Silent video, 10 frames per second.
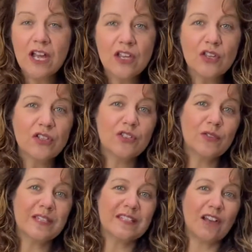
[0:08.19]
You can do
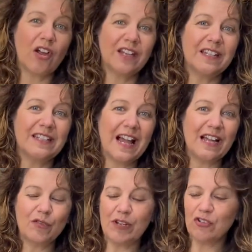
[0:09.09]
this on a
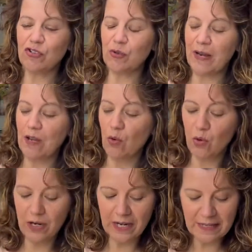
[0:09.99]
dehydrator tray
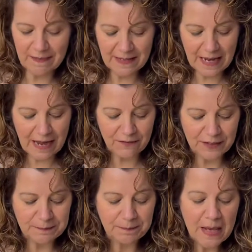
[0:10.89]
or in the oven.